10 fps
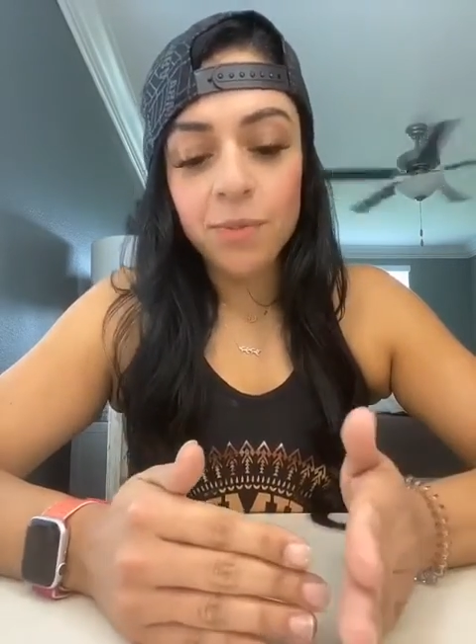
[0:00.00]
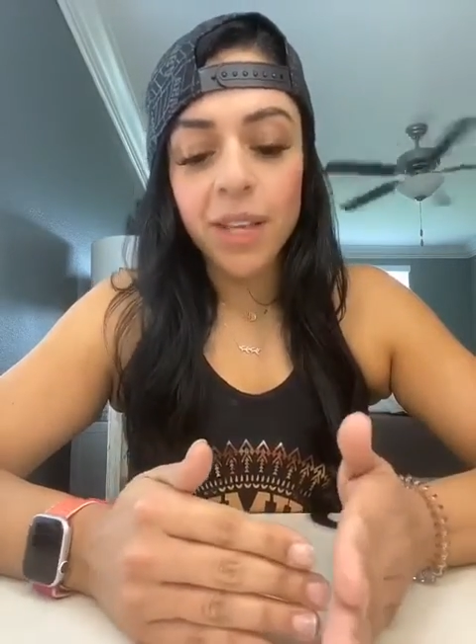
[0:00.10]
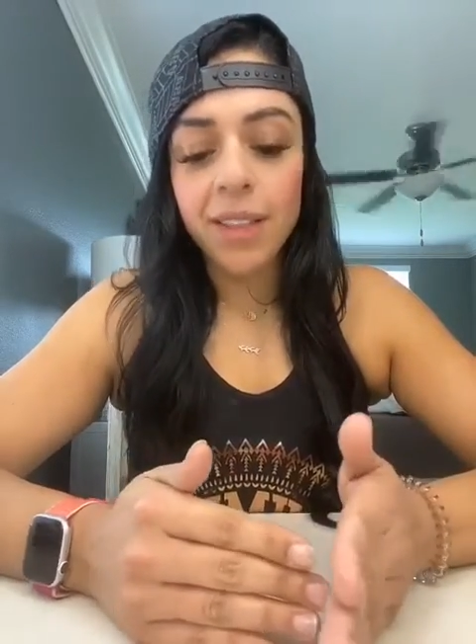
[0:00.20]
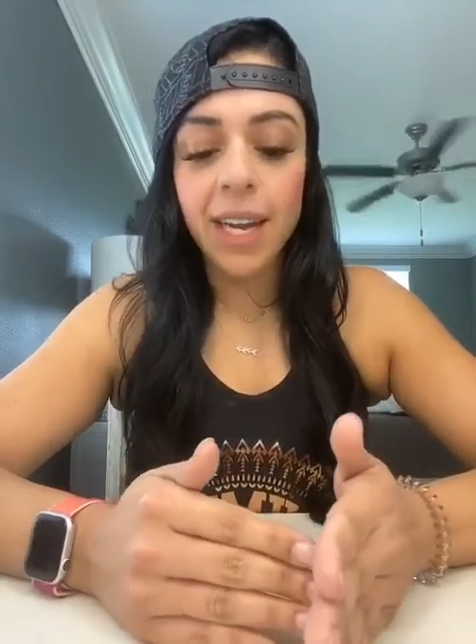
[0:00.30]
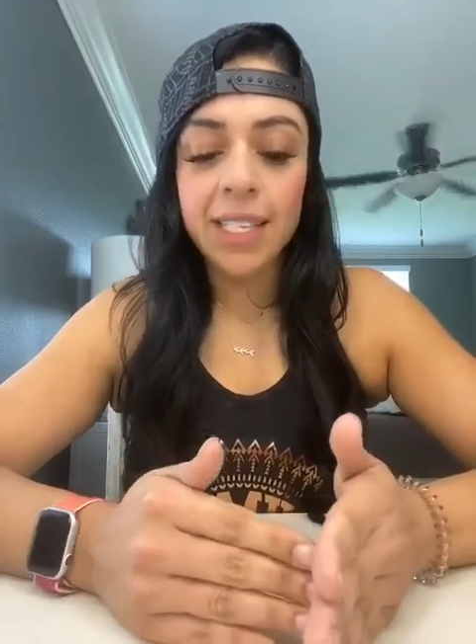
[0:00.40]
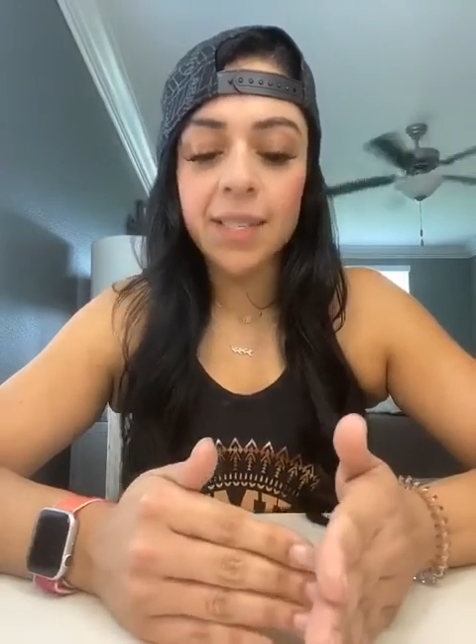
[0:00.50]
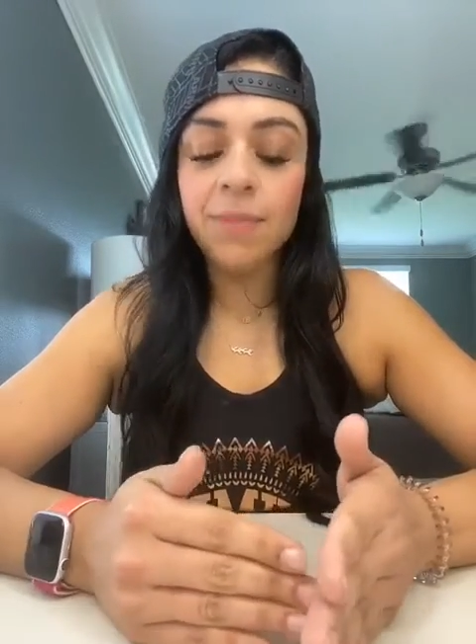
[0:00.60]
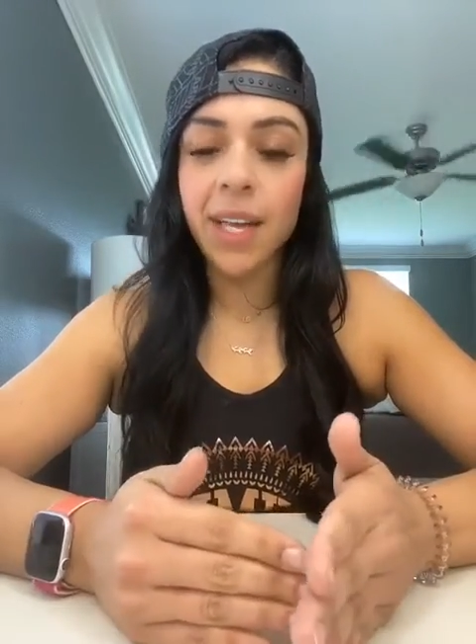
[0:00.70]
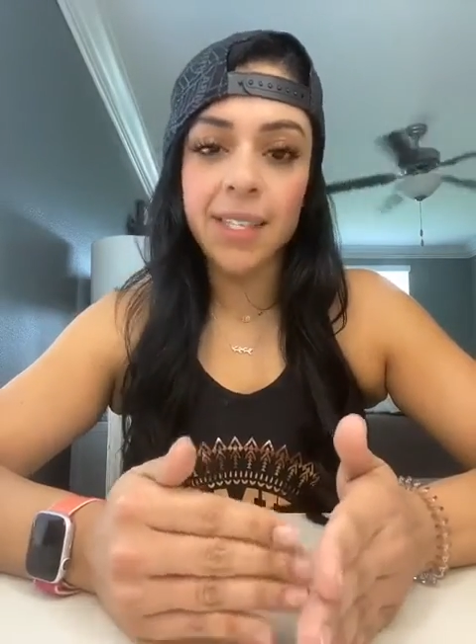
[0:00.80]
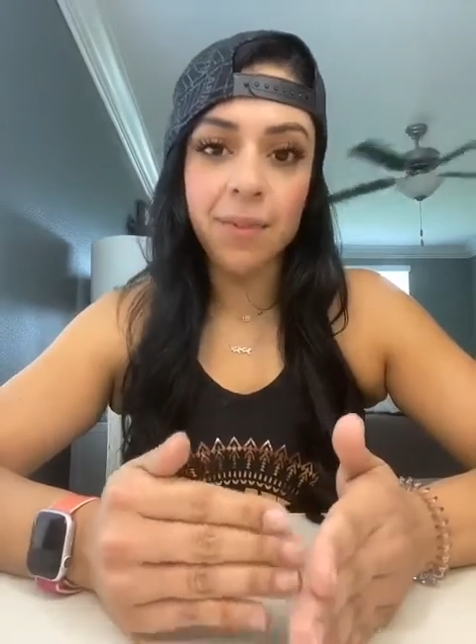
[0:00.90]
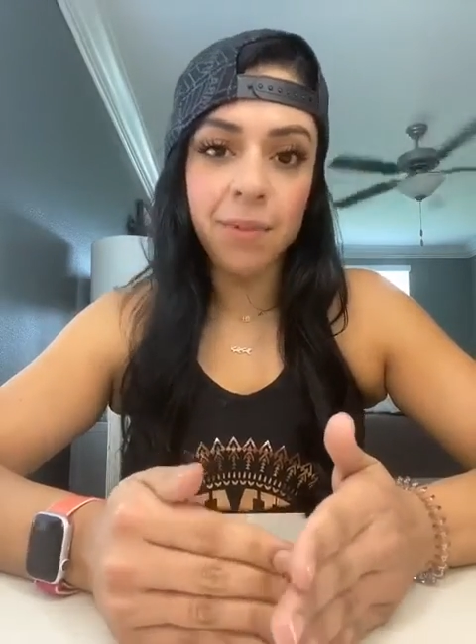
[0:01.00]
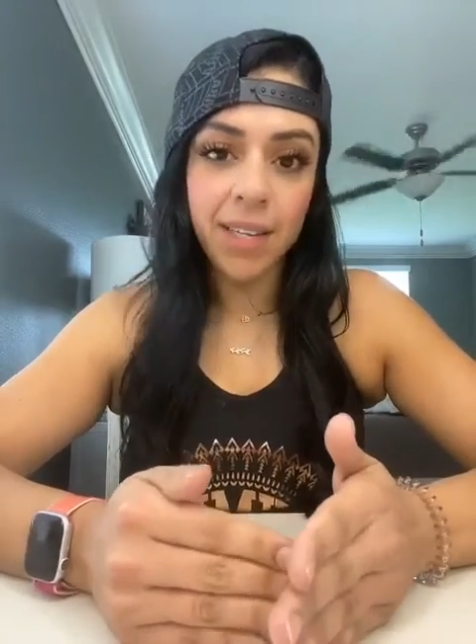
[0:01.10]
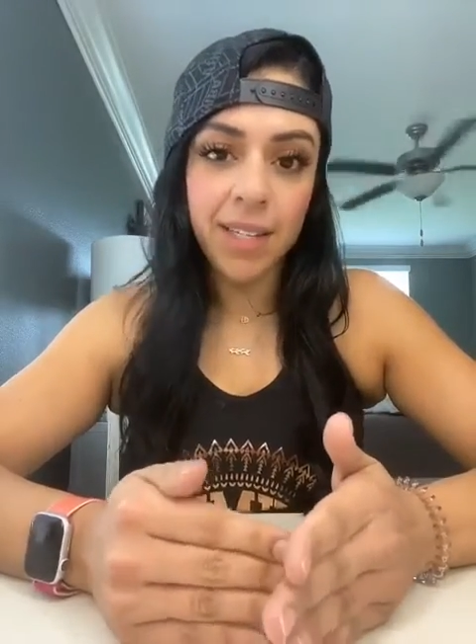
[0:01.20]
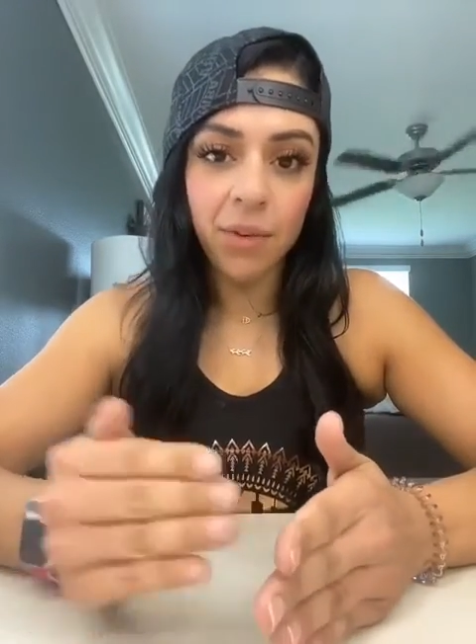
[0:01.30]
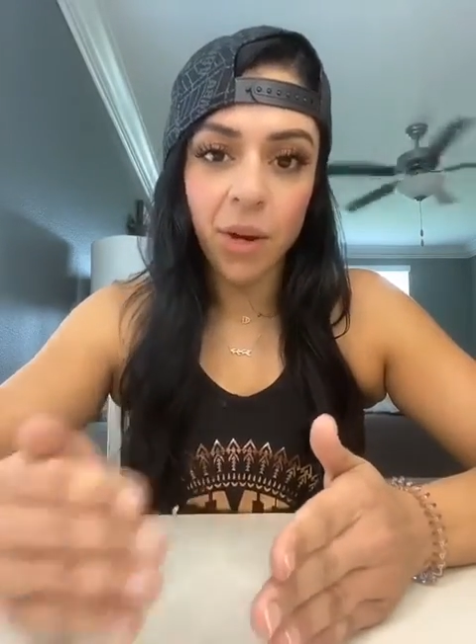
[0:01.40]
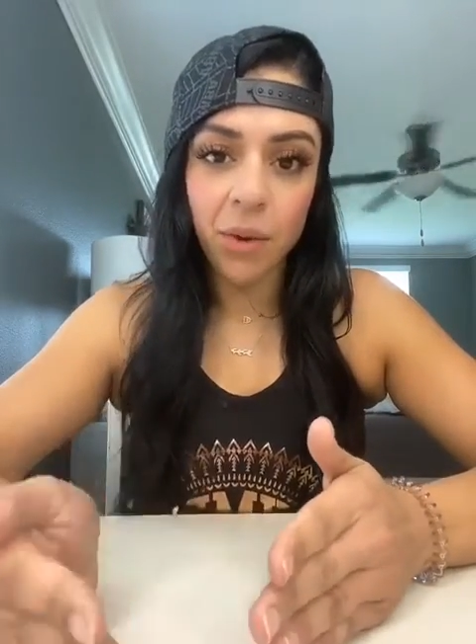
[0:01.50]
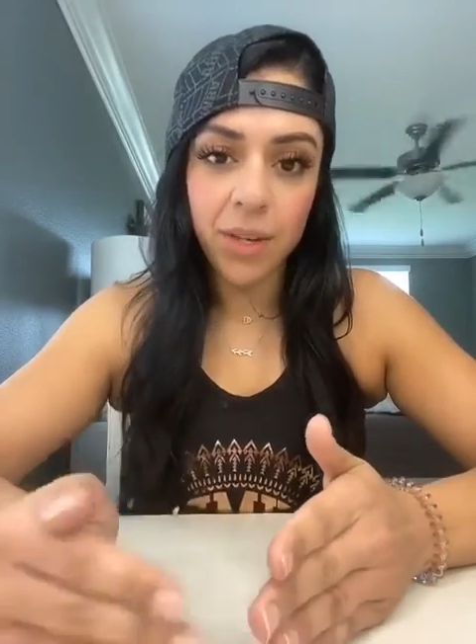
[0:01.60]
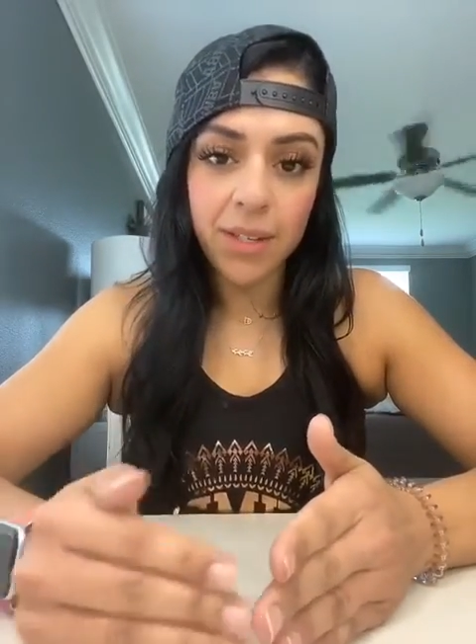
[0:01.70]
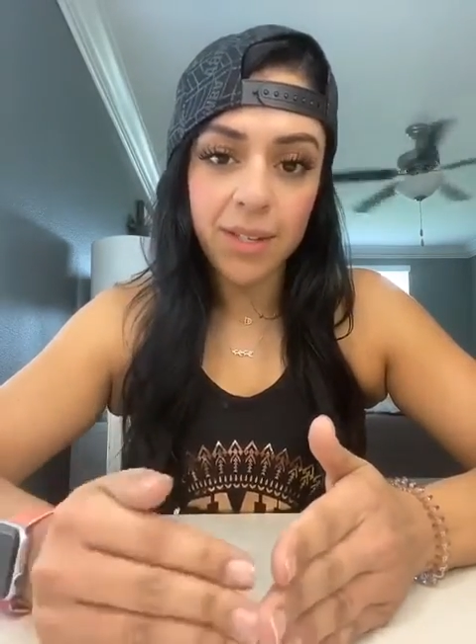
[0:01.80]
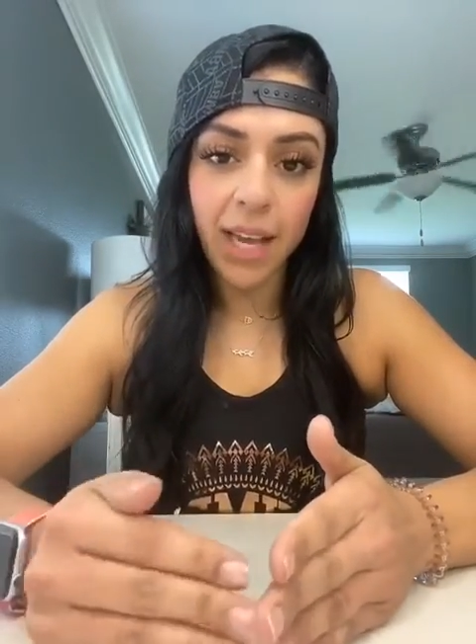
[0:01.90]
but that's a place I'll
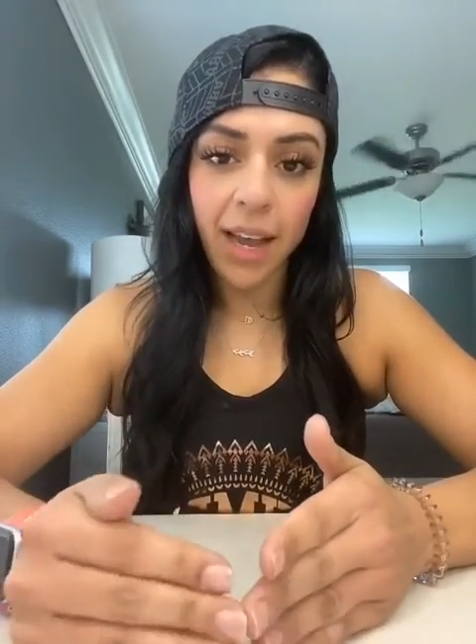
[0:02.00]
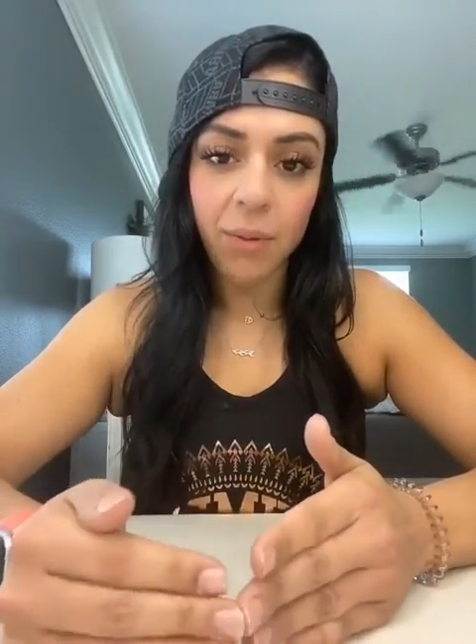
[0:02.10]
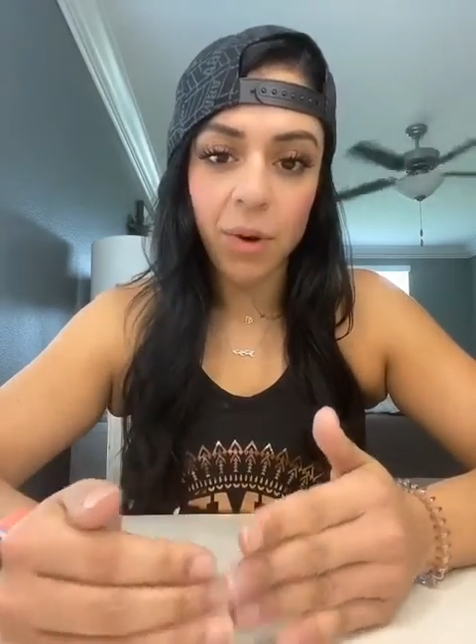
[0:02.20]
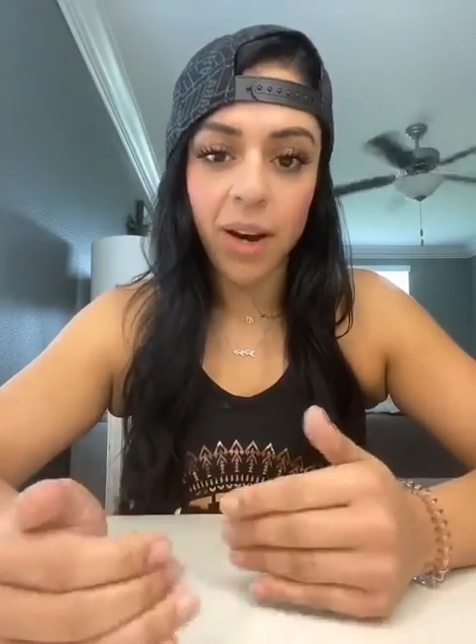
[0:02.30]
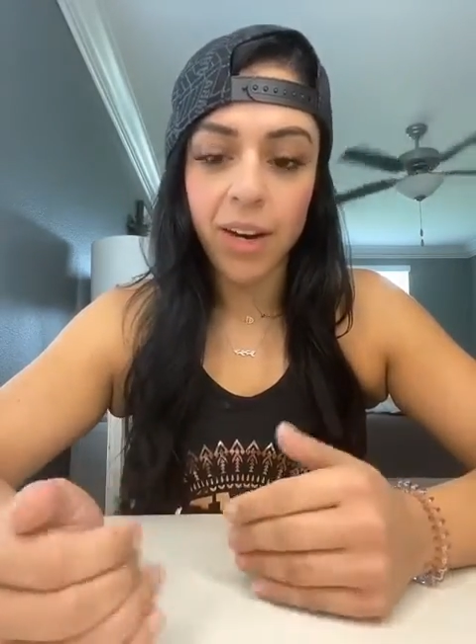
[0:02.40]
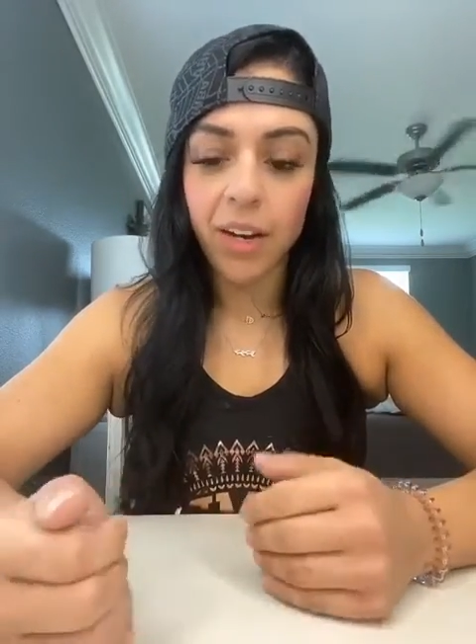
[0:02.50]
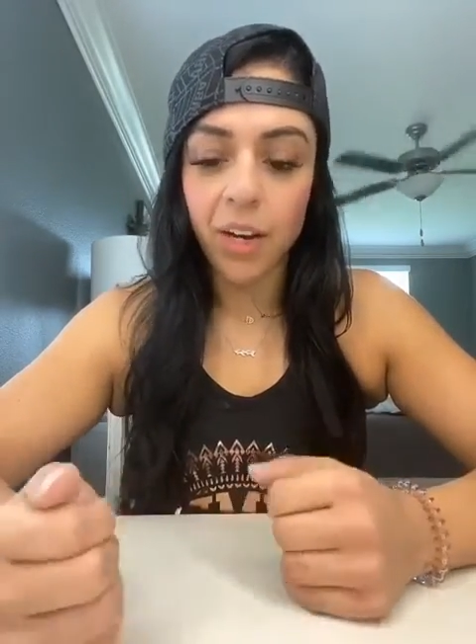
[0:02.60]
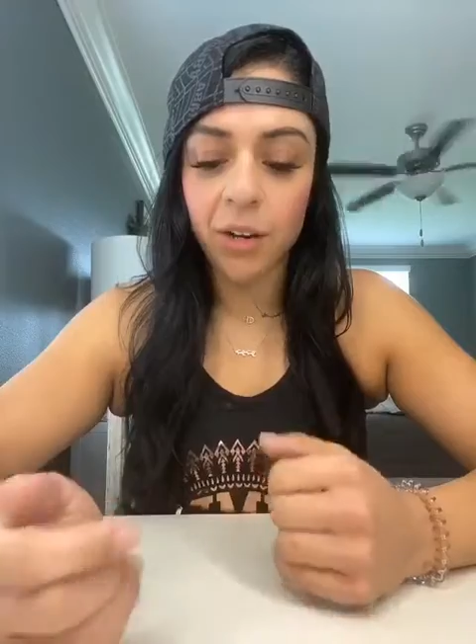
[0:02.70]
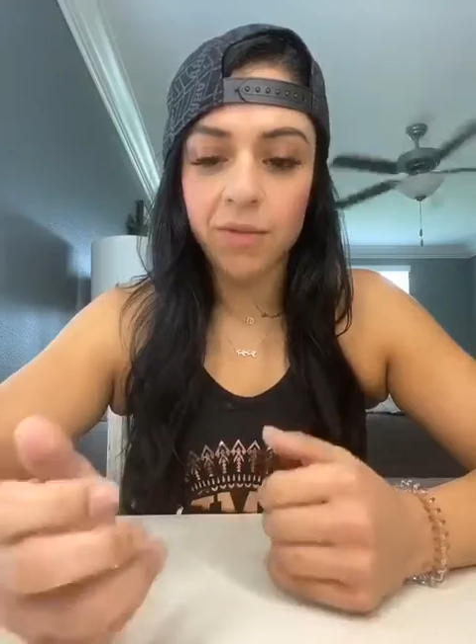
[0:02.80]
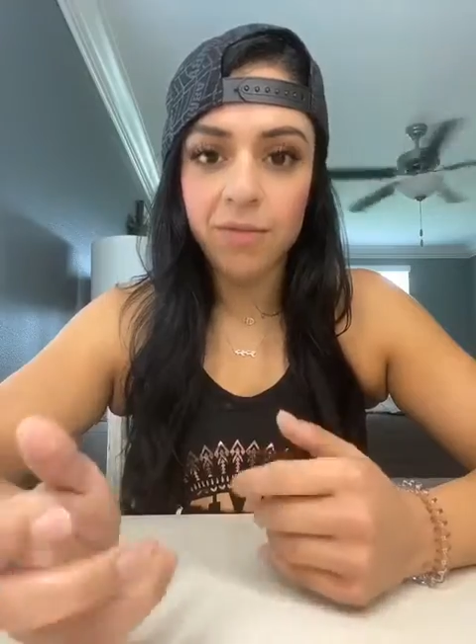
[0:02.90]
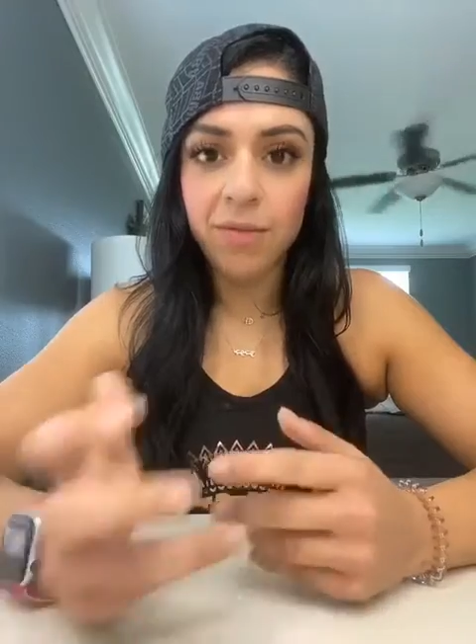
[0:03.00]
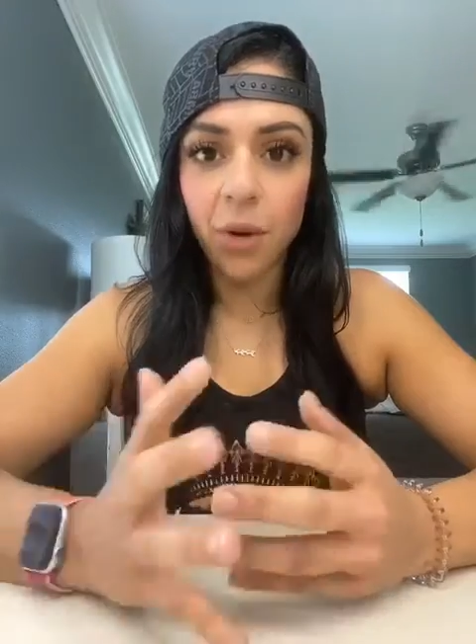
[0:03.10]
always say where, you know,